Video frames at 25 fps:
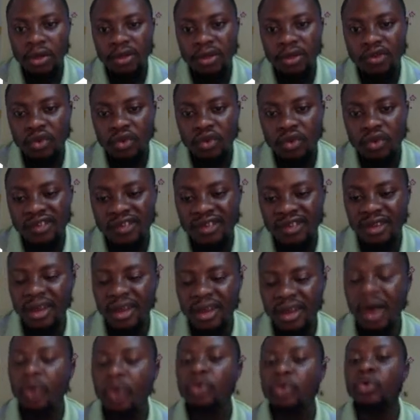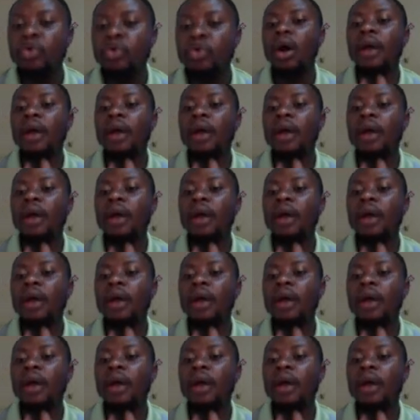So you see now you are